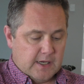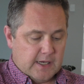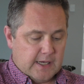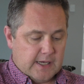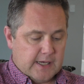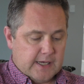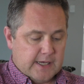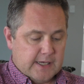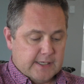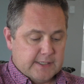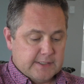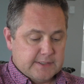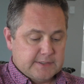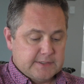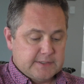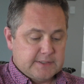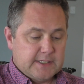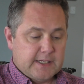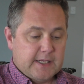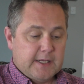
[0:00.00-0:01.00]

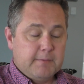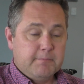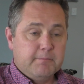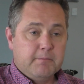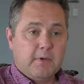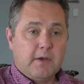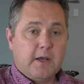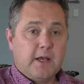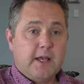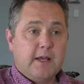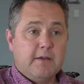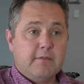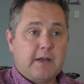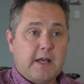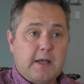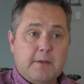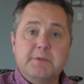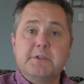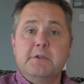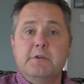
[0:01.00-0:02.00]
and um, I have
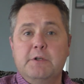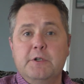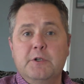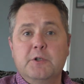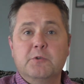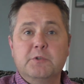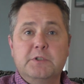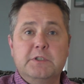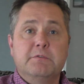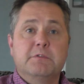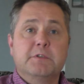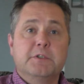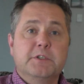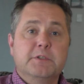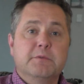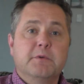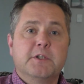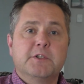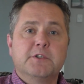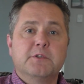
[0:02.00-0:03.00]
absolutely no
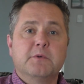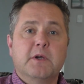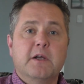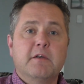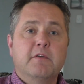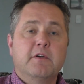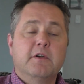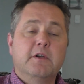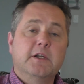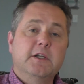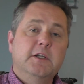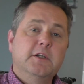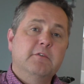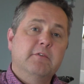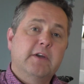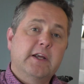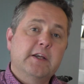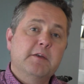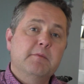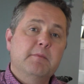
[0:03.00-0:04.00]
difficulty whatsoever in
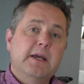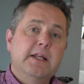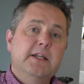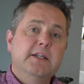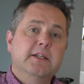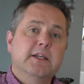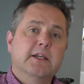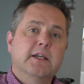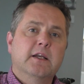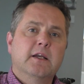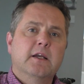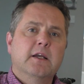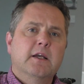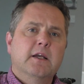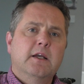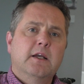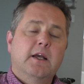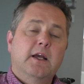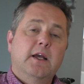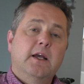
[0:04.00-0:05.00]
recommending
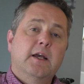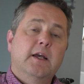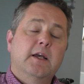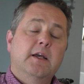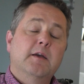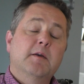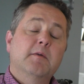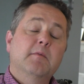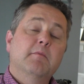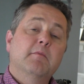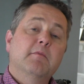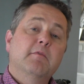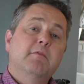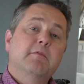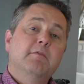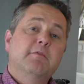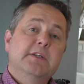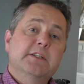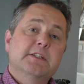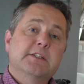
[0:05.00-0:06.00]
um,
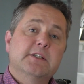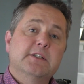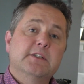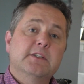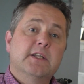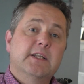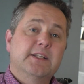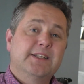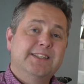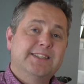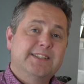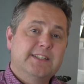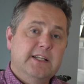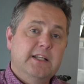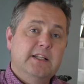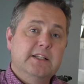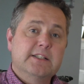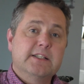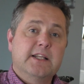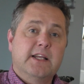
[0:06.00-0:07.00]
Vincent and the
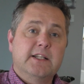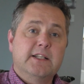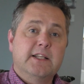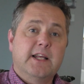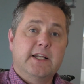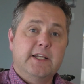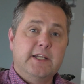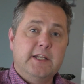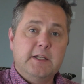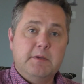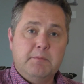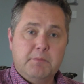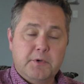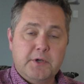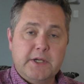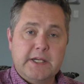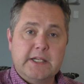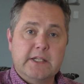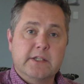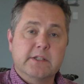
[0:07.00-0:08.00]
skill set that he
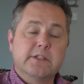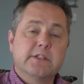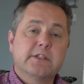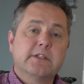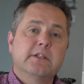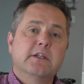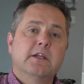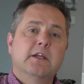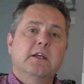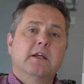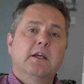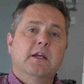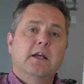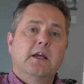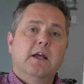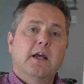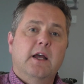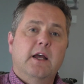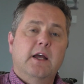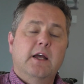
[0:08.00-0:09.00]
brings
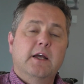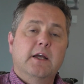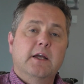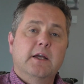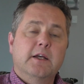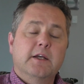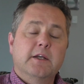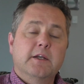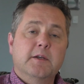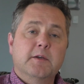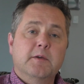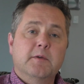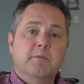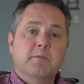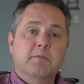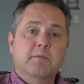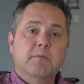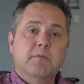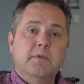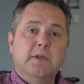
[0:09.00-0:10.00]

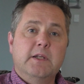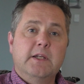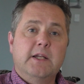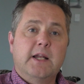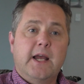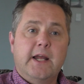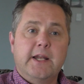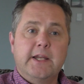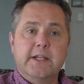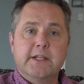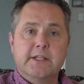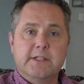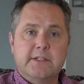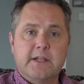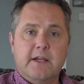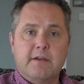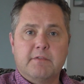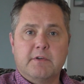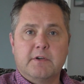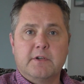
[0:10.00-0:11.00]
um, in any
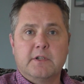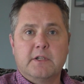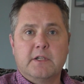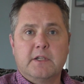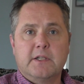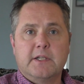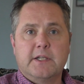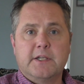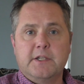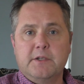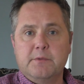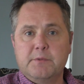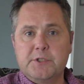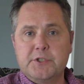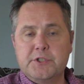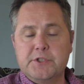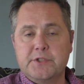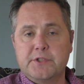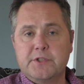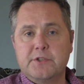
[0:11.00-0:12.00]
endeavour that he
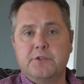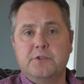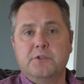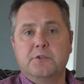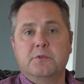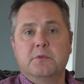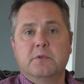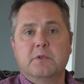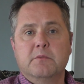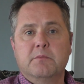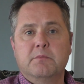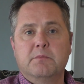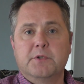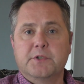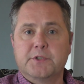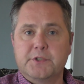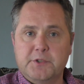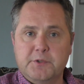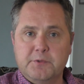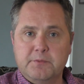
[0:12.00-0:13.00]
wishes to
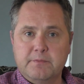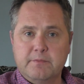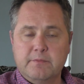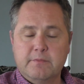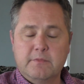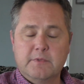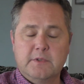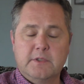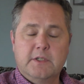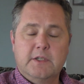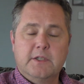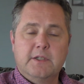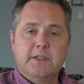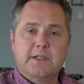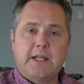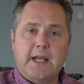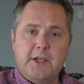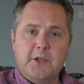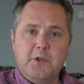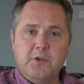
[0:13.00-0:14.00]
pursue.
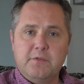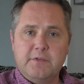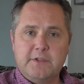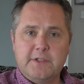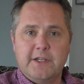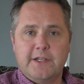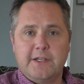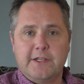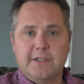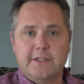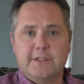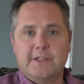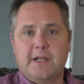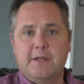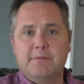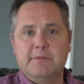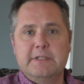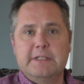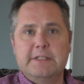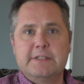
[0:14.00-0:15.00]
Thank you for taking the
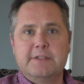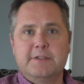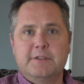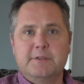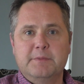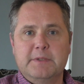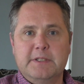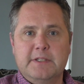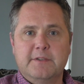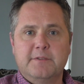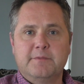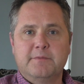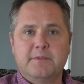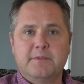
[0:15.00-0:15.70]
time to listen to me.